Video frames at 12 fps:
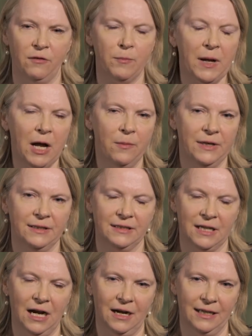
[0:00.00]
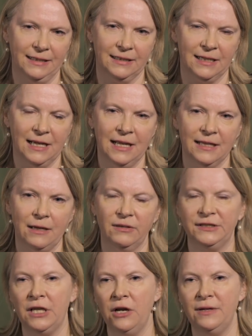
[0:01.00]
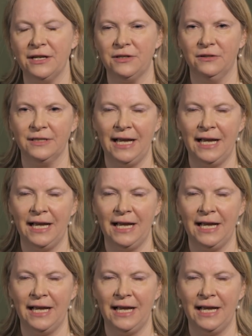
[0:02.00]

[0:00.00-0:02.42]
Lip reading: of a permanent kind. There was no National